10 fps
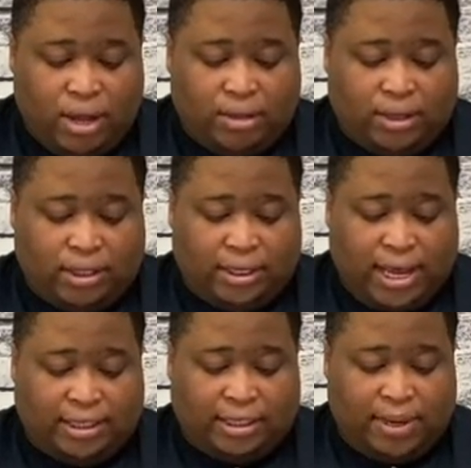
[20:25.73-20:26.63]
This
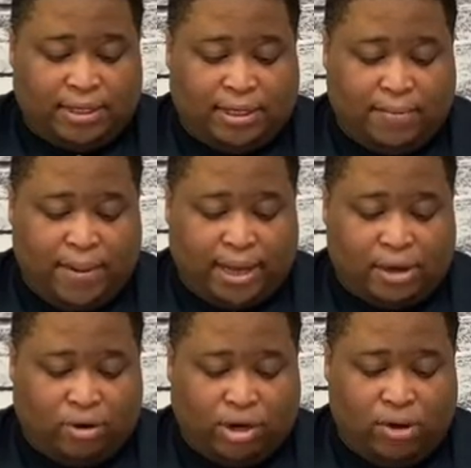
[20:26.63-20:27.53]
case is being sent back to
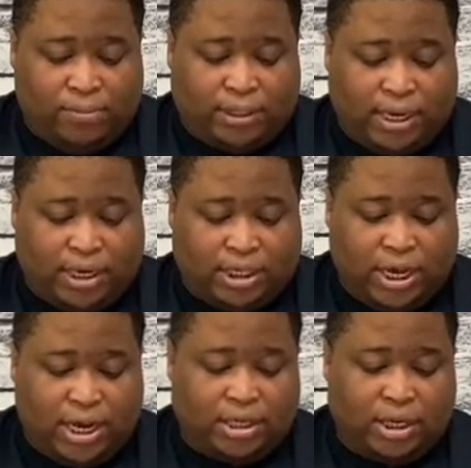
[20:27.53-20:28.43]
Oklahoma City
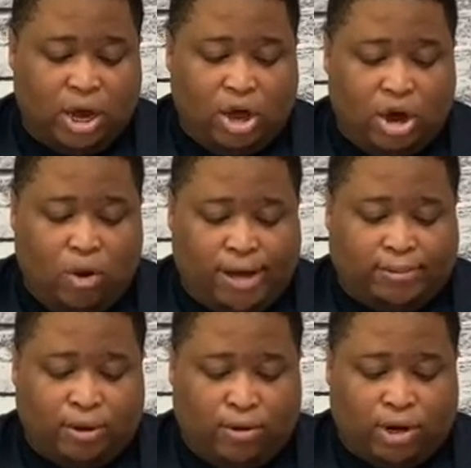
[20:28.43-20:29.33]
judge, who has
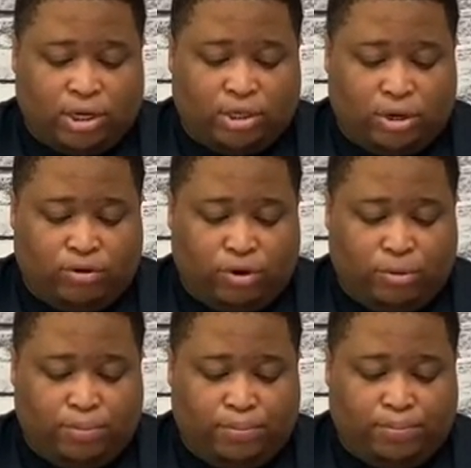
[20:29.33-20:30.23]
been ordered to
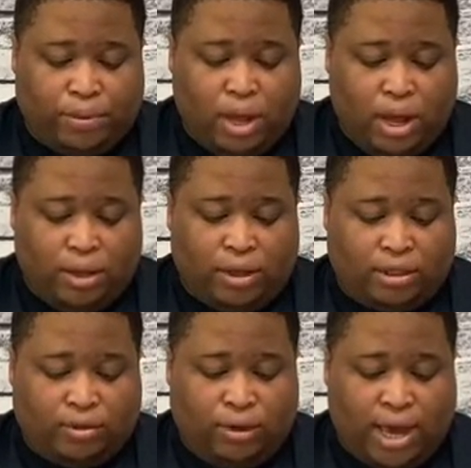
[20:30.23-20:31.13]
group the
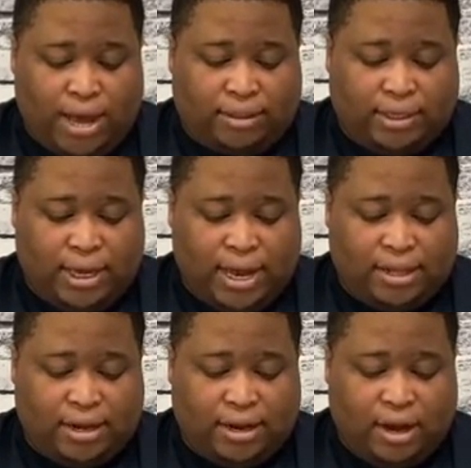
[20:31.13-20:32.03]
two counts
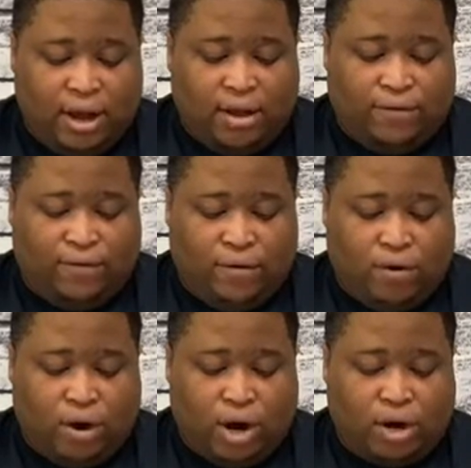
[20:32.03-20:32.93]
together
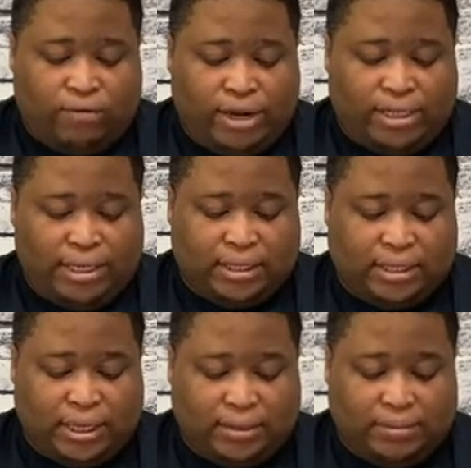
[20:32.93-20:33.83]
for
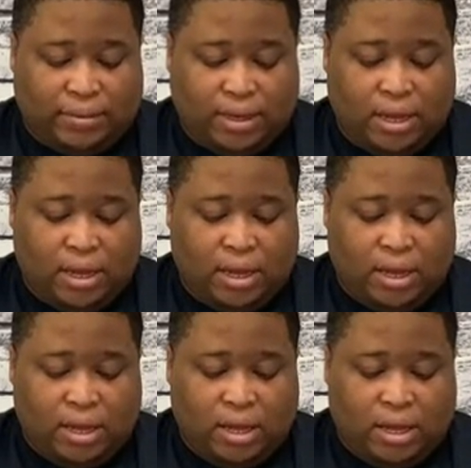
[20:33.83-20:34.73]
resentencing.
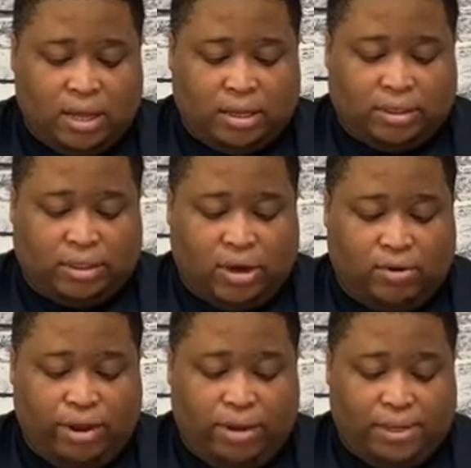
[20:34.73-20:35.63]
So
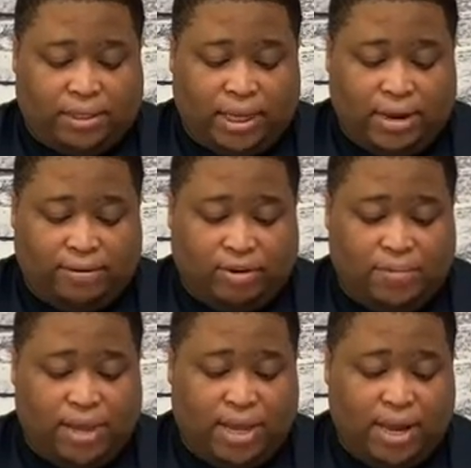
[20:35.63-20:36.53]
we'll be seeing if Joe will
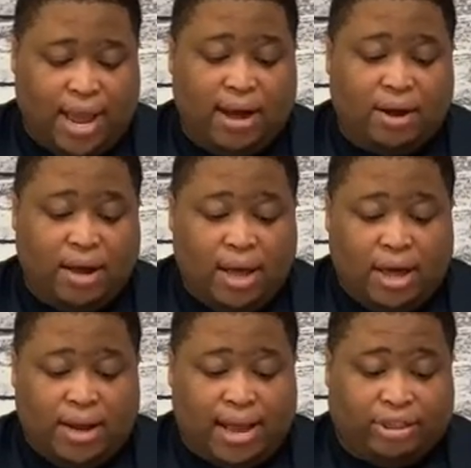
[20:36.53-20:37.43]
be getting out.
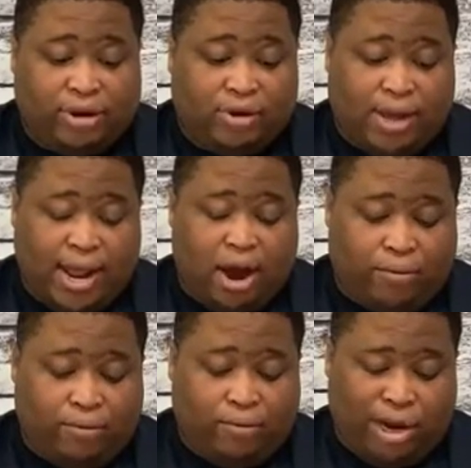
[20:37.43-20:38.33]
Now, Joe gonna get
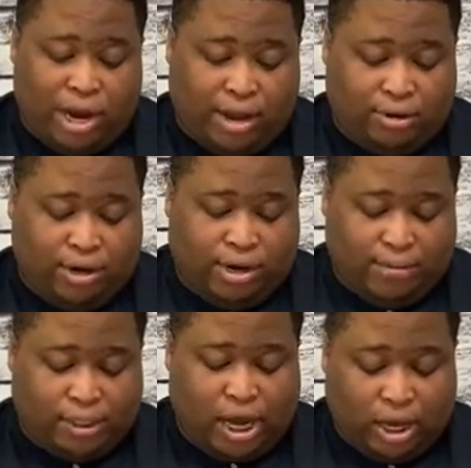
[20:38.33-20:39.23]
out. What are they gonna do? They're gonna
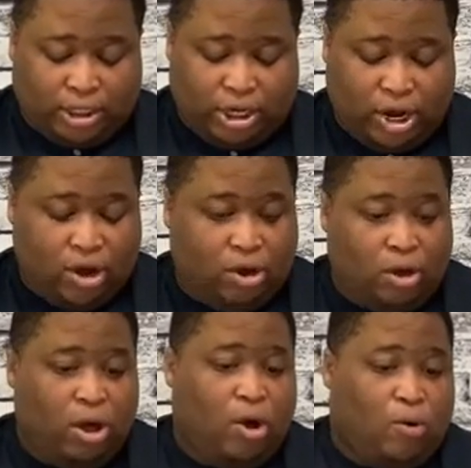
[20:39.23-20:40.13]
have a talk show?
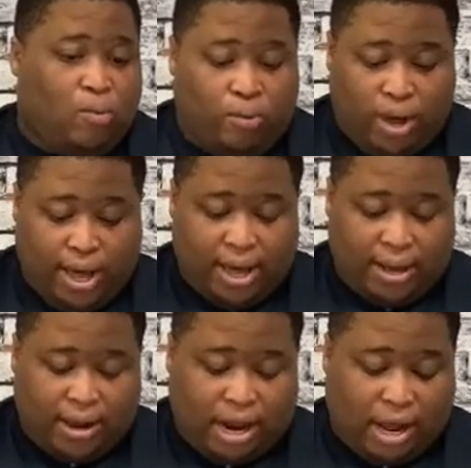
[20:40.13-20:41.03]

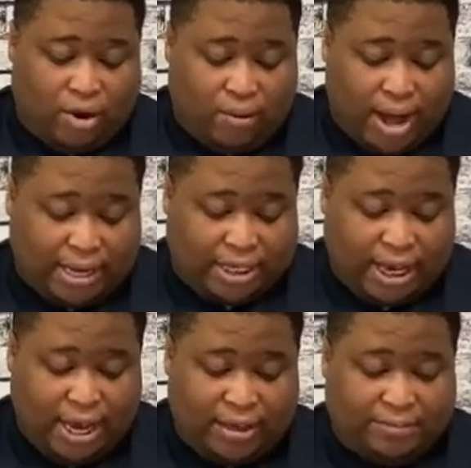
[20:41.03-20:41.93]
What? Are y'all gonna watch
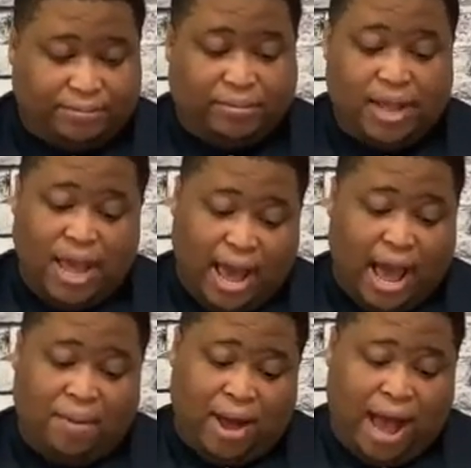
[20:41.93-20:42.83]
it?
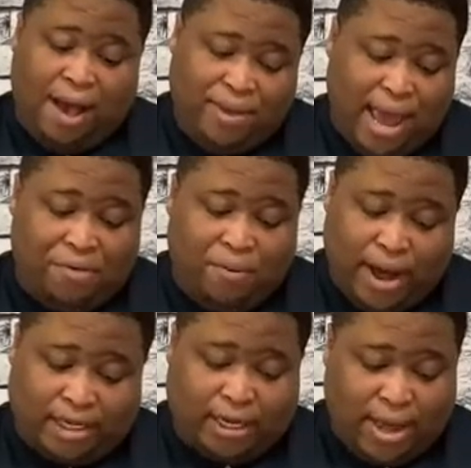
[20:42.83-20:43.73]
I will
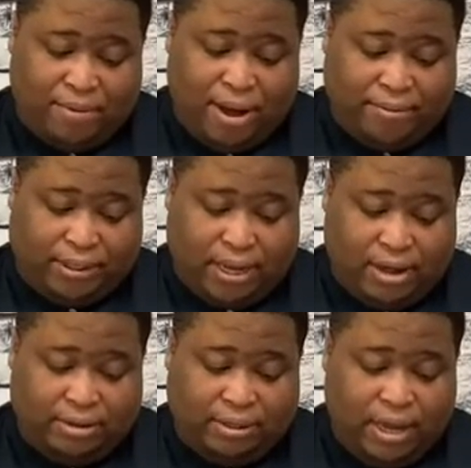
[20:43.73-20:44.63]
watch a couple
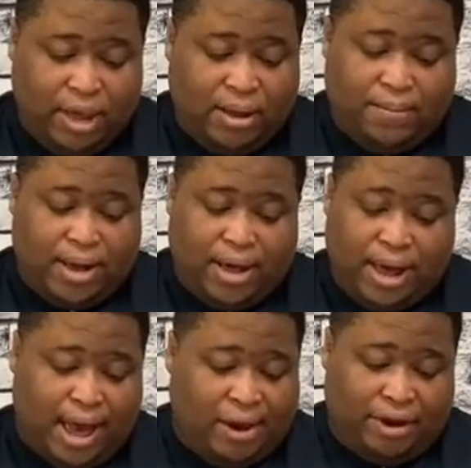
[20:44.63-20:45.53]
episodes, but
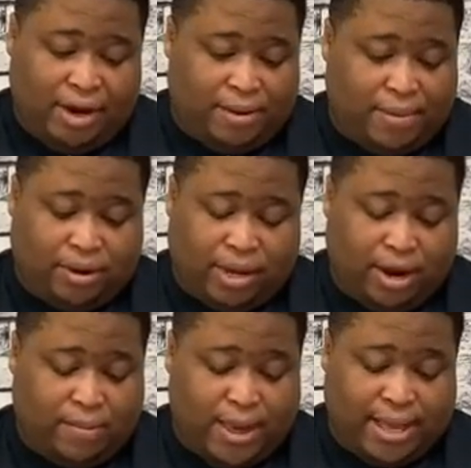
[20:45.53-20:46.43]
I don't hear nothing about
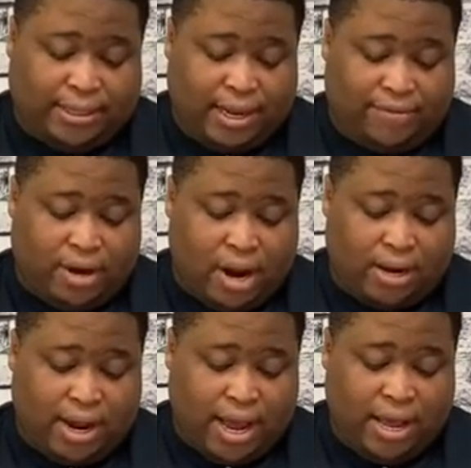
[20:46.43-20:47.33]
Carol Baskin every
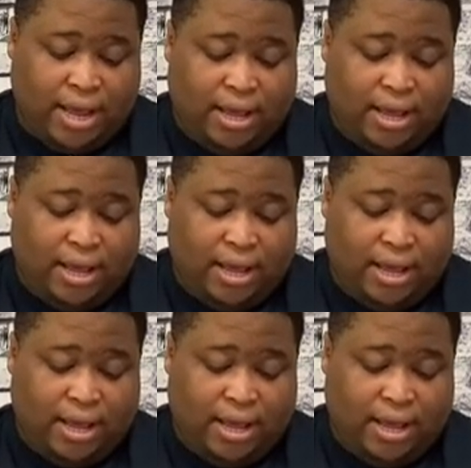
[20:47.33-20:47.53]
darn day.